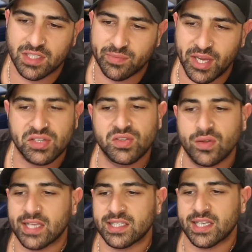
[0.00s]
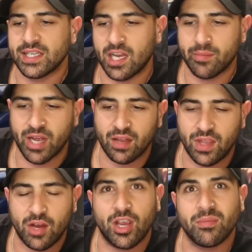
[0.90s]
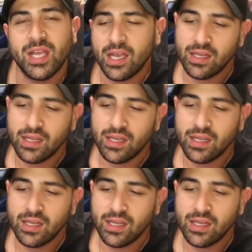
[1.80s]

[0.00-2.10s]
a speech in 2018 about Ethereum,